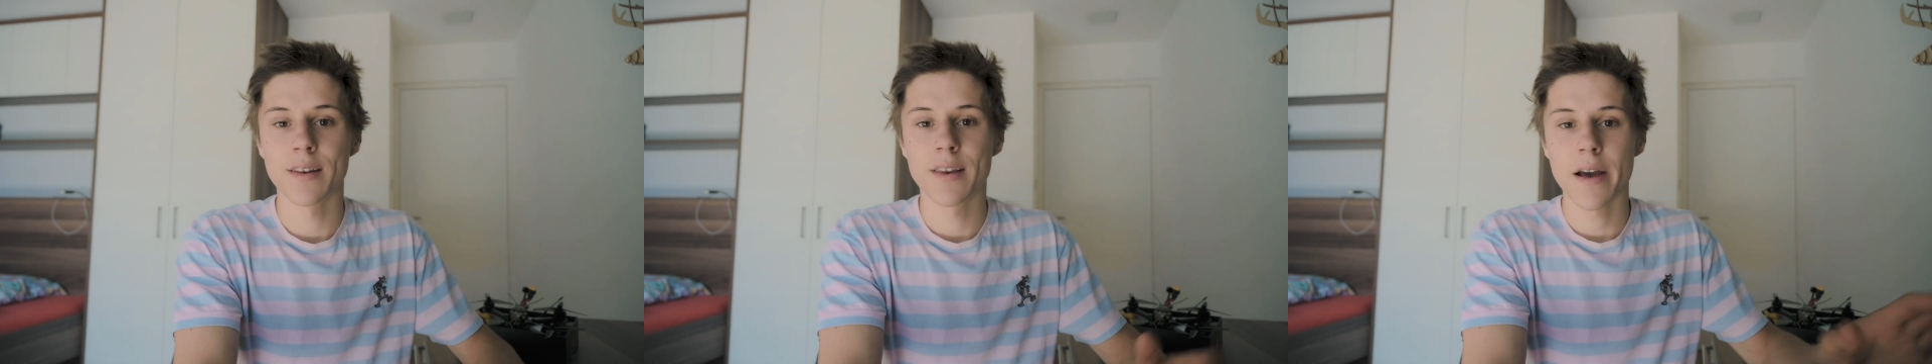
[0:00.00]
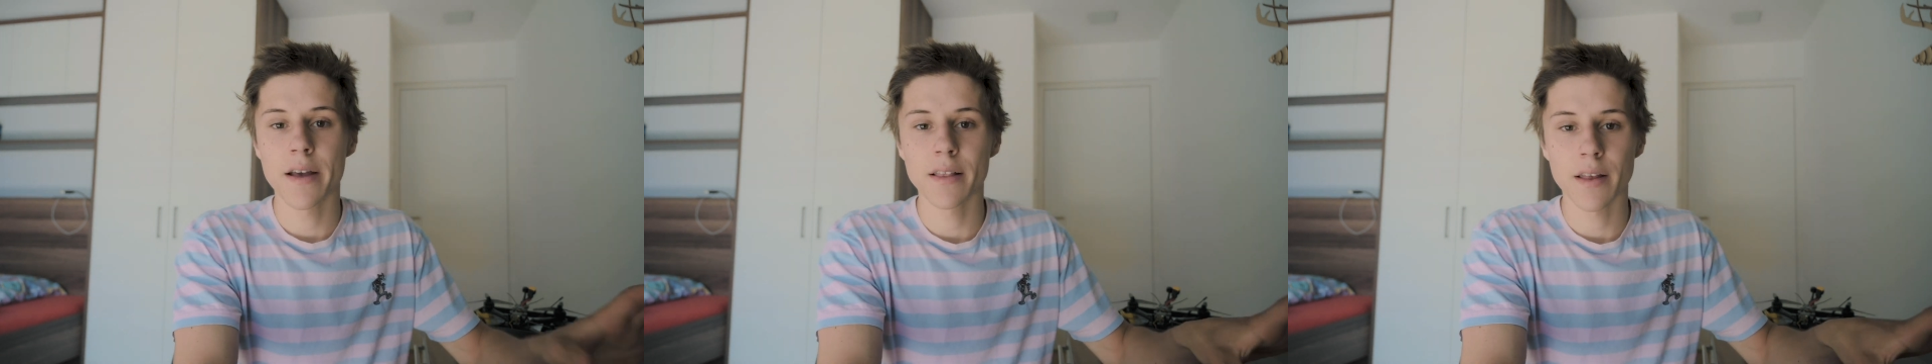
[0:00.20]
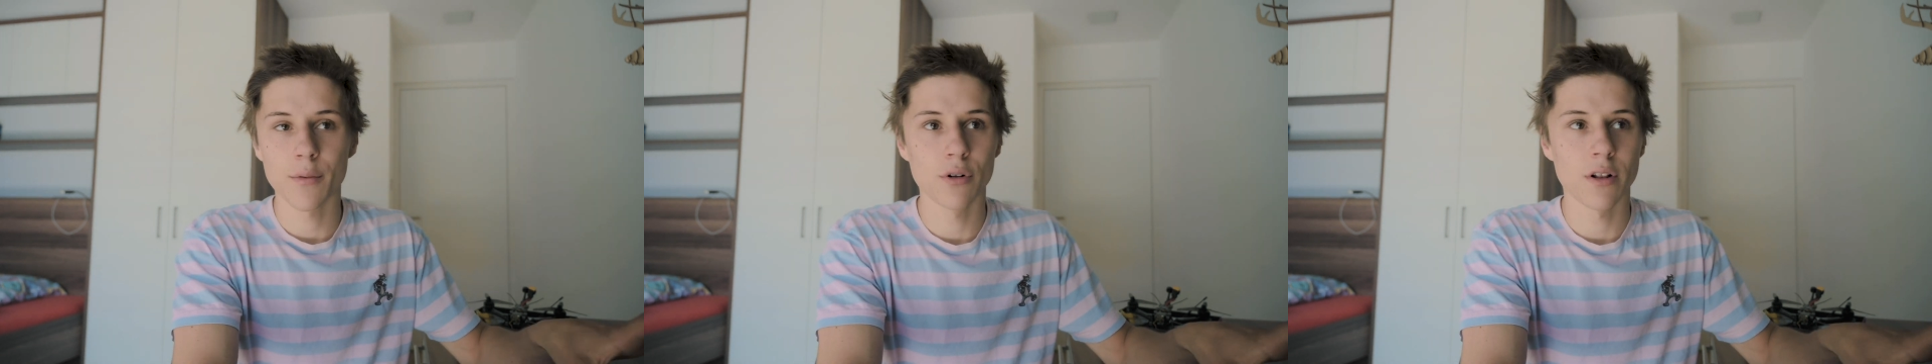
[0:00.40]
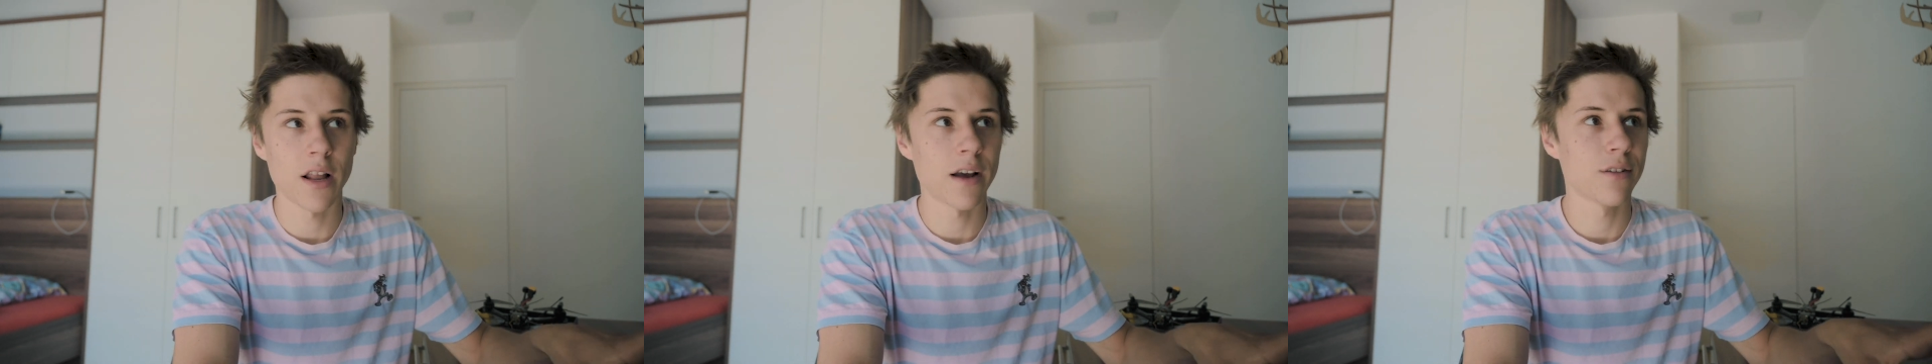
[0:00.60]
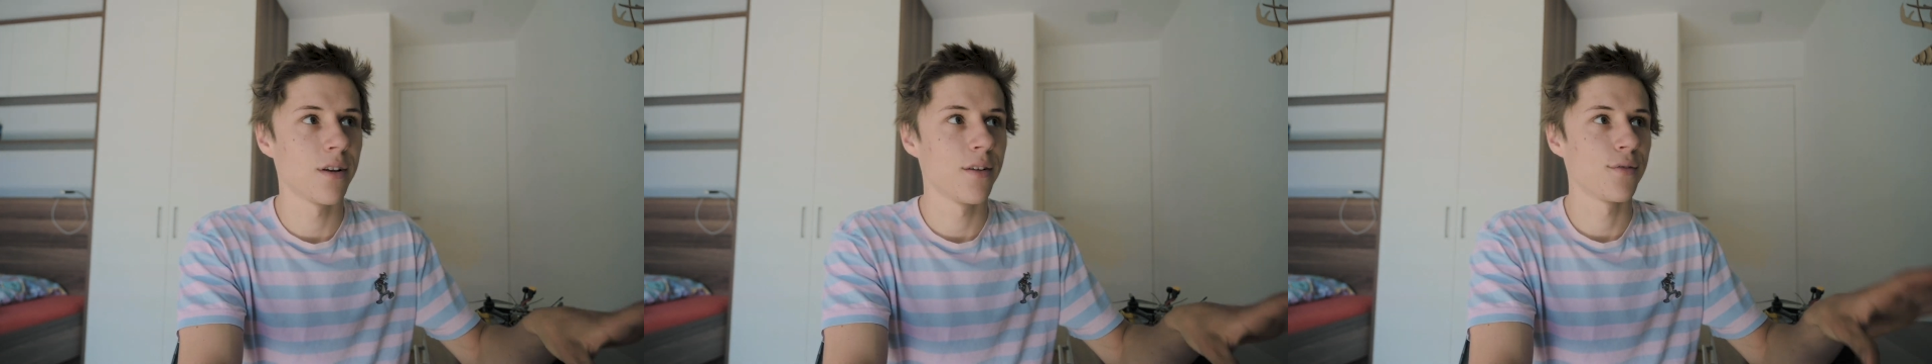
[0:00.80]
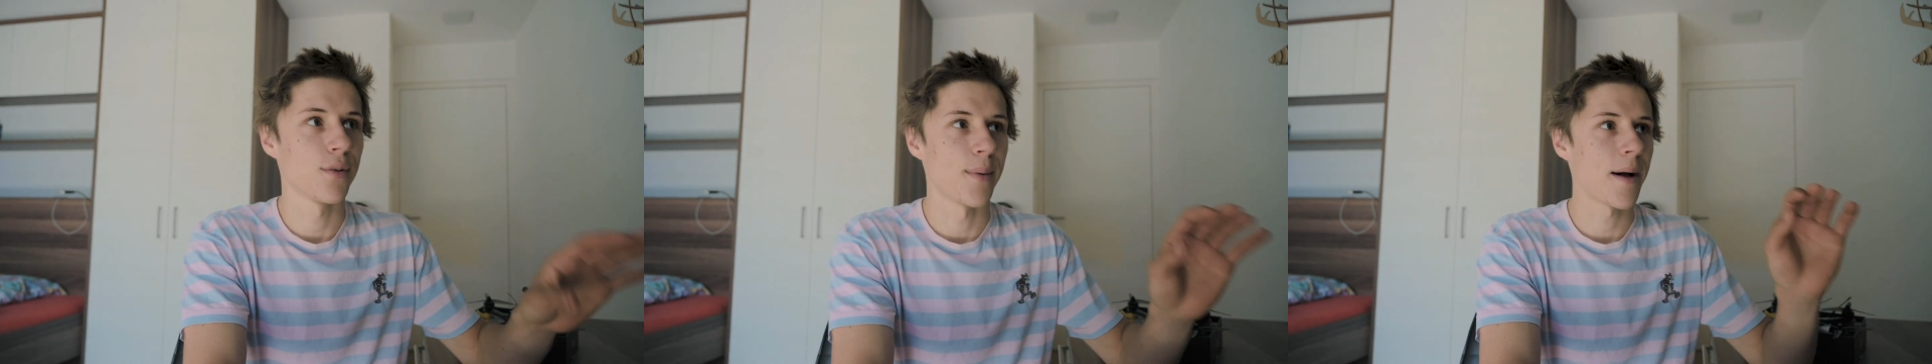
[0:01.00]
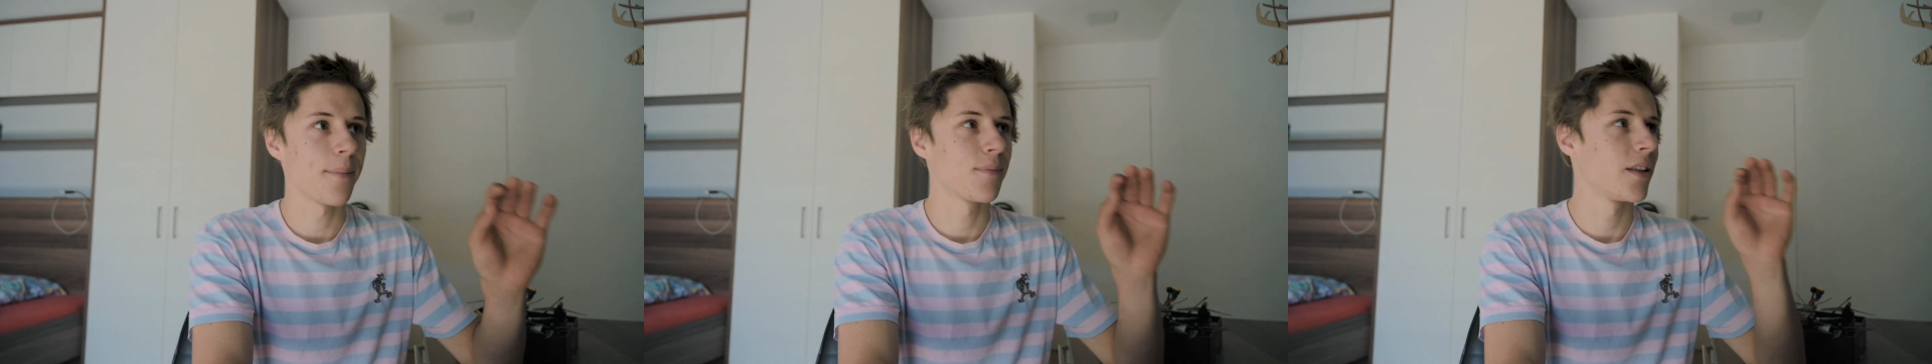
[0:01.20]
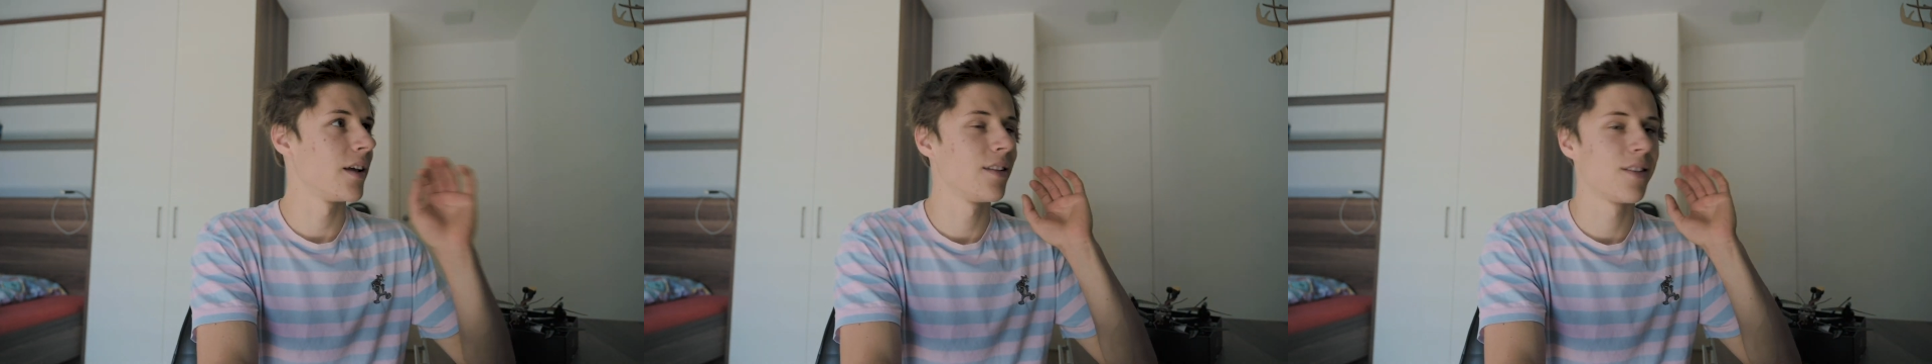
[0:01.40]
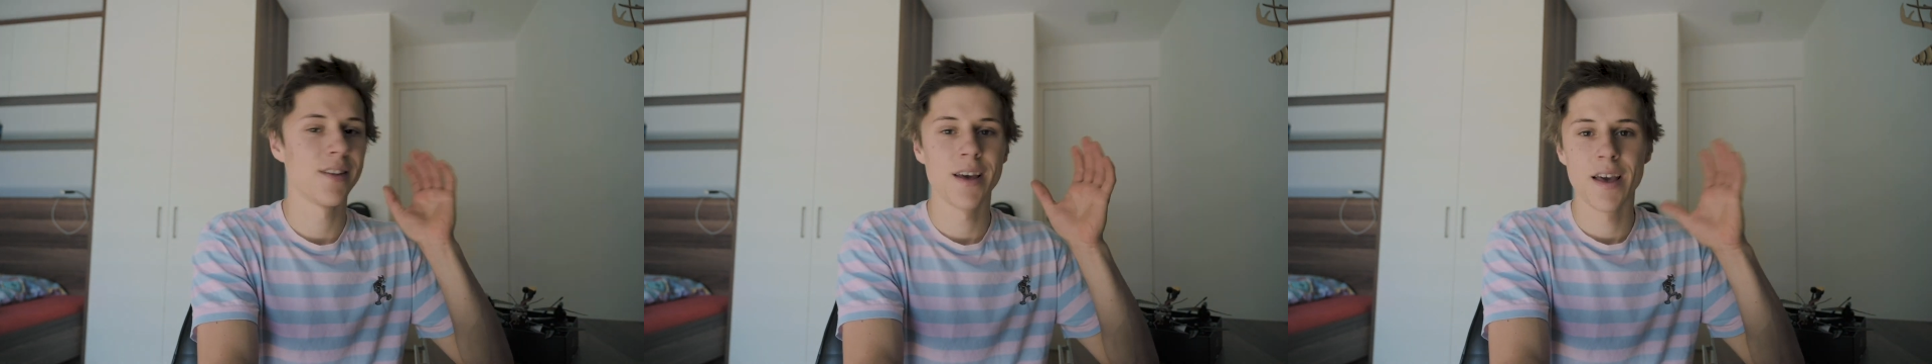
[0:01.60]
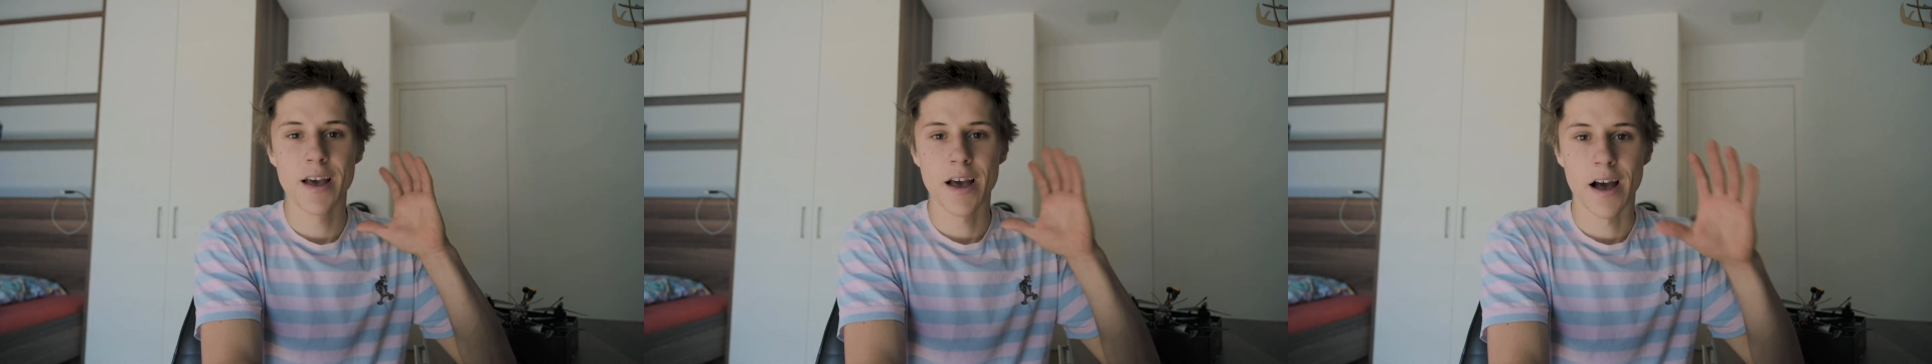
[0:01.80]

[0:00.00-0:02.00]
in the end I would like to give some updates